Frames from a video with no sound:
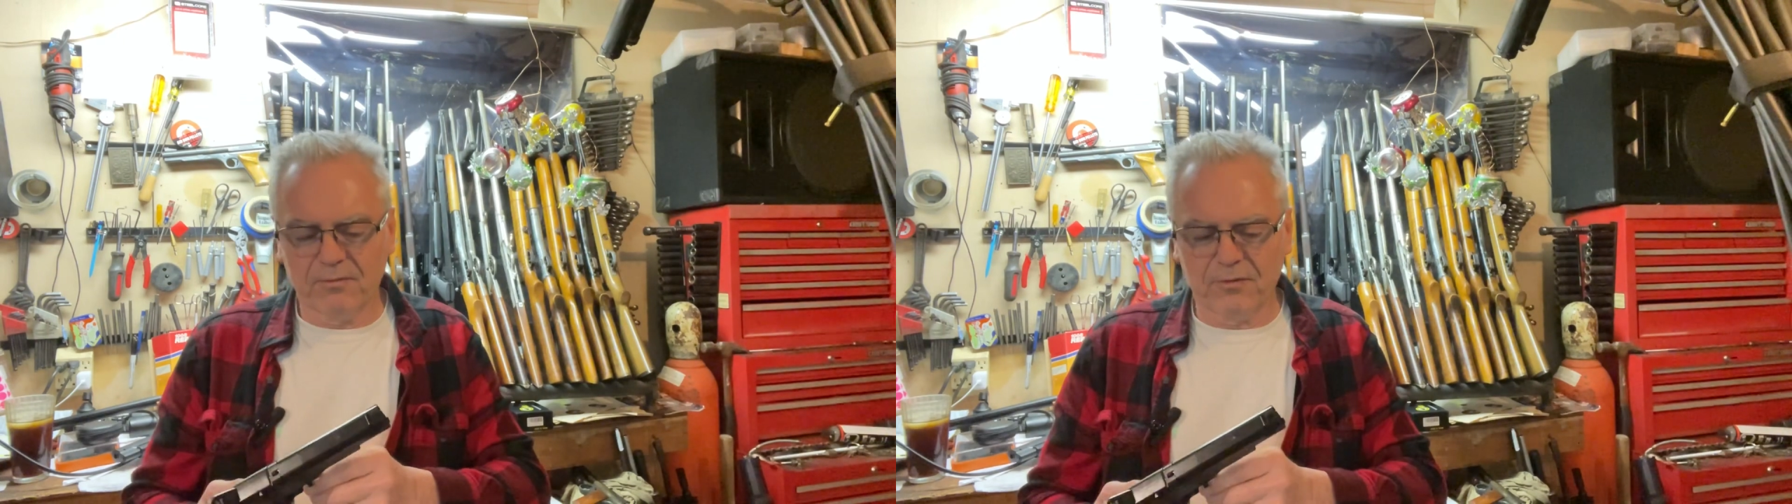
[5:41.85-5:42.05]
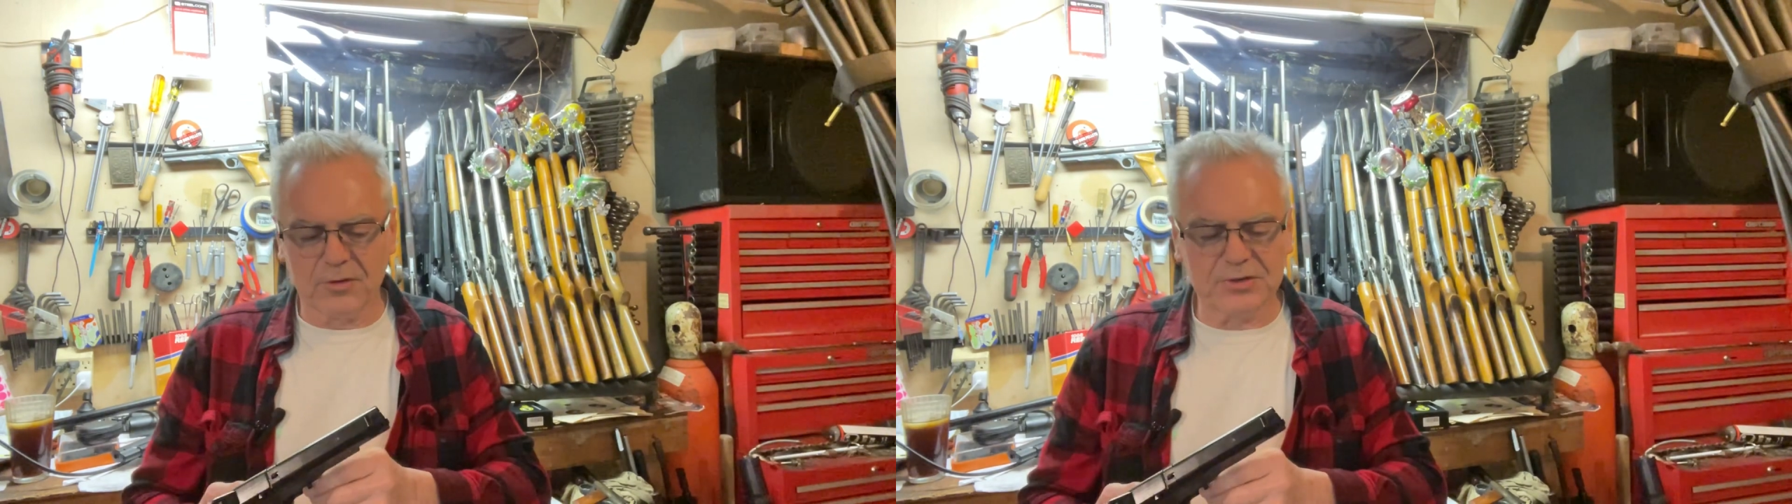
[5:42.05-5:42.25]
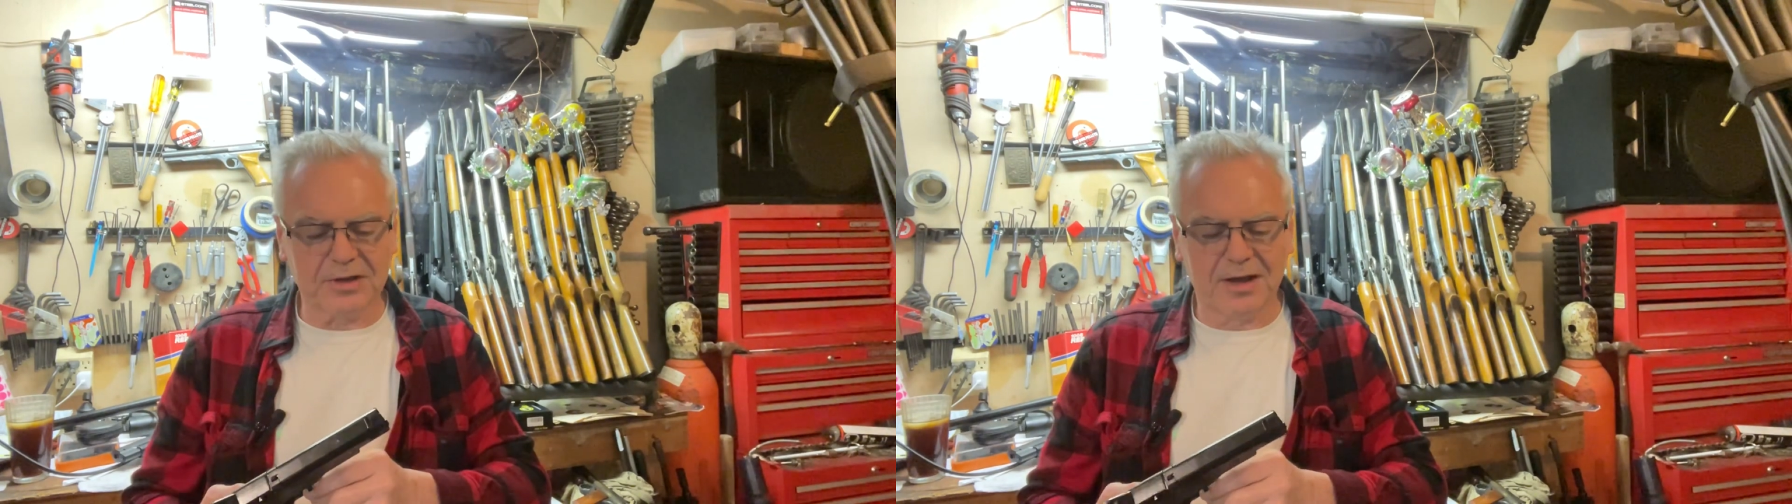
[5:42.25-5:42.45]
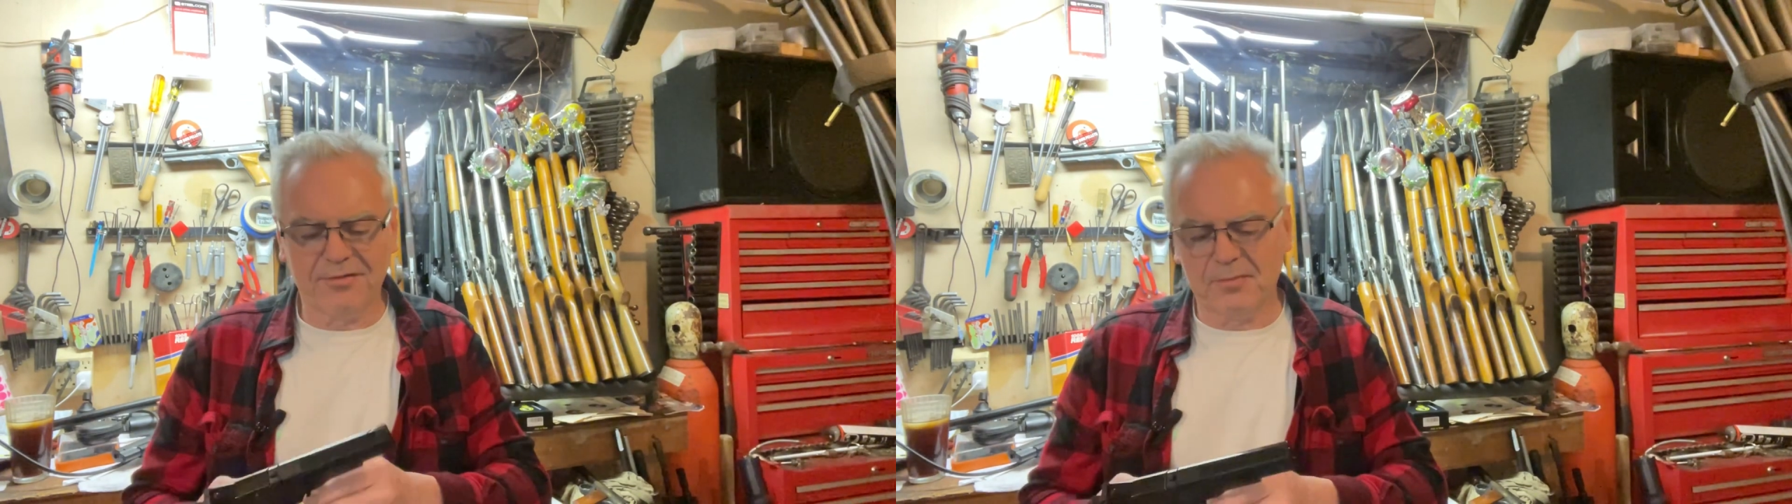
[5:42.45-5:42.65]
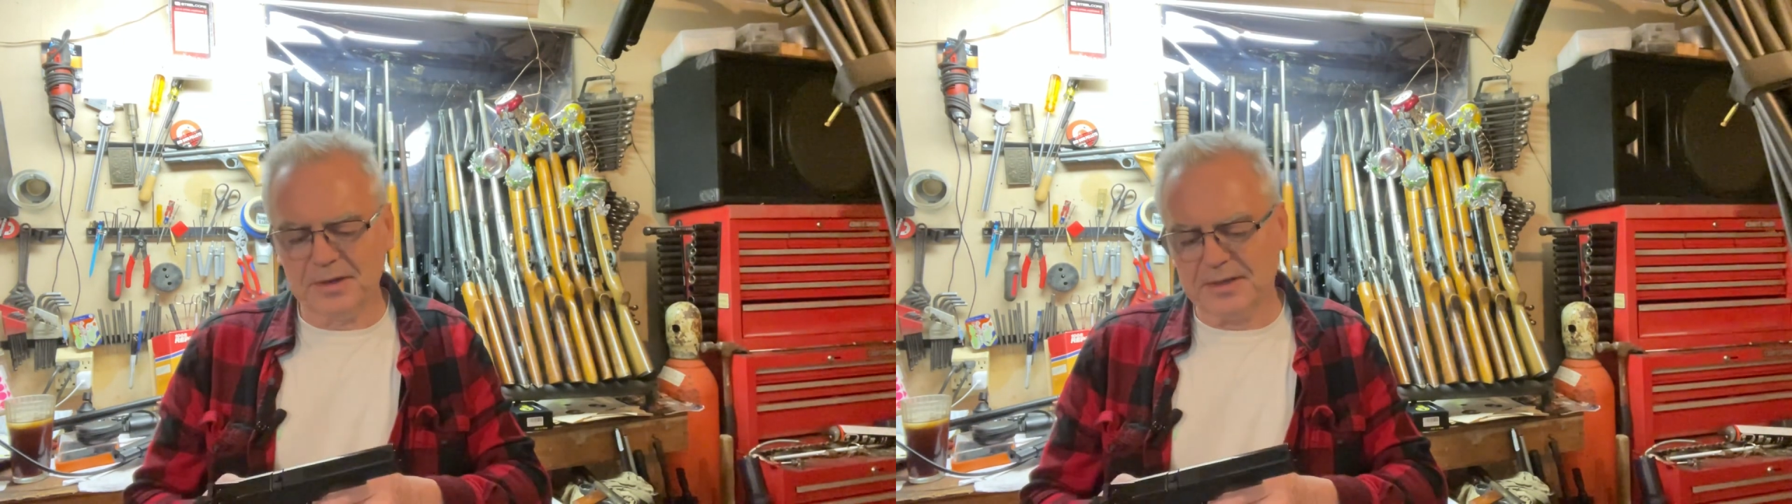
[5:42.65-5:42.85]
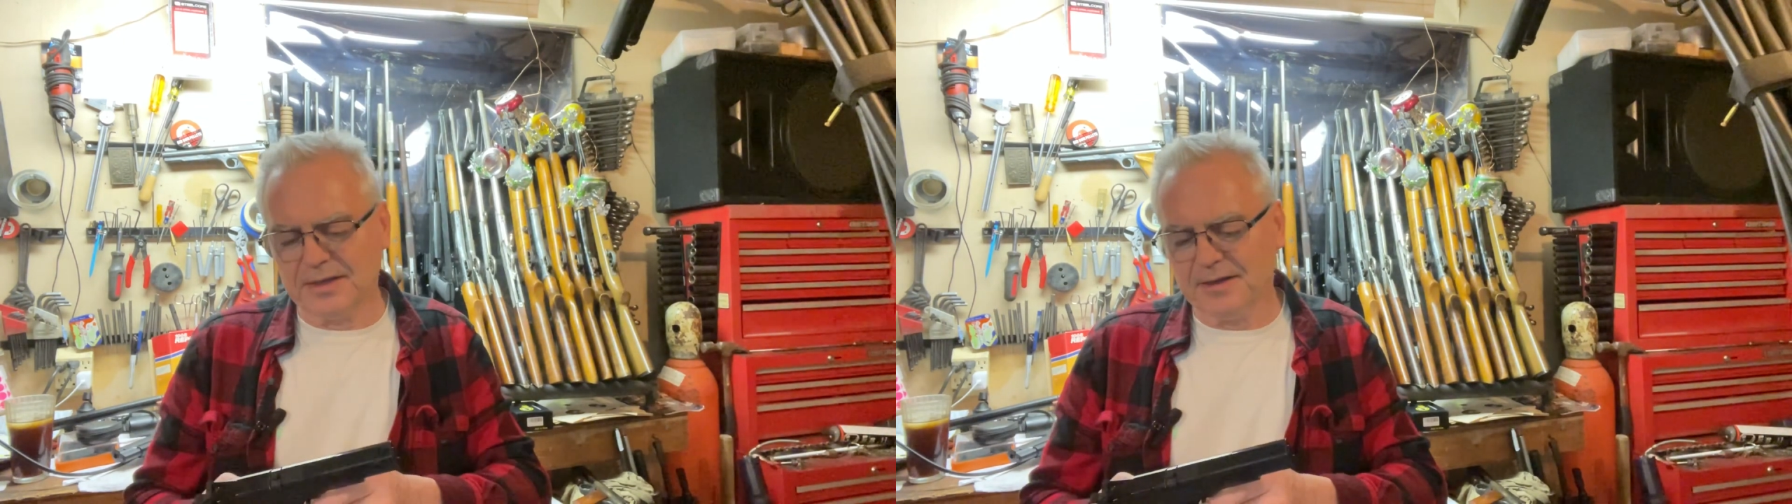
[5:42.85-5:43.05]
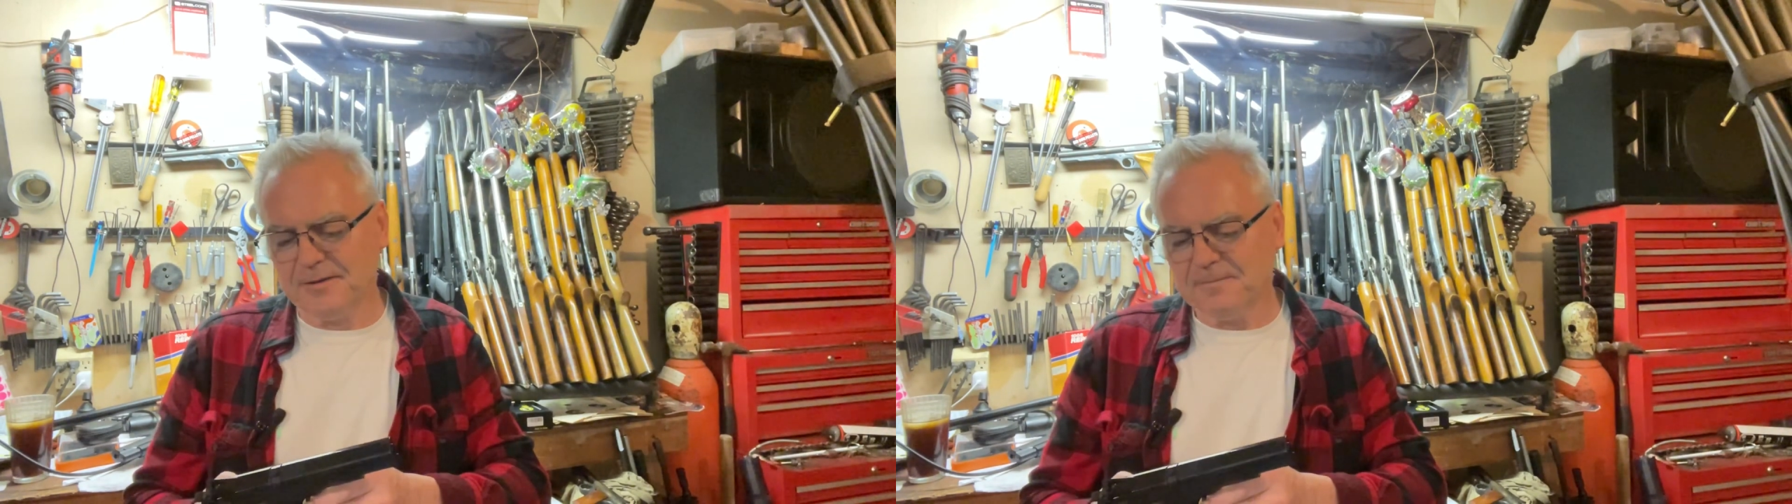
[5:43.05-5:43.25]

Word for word: first off, but there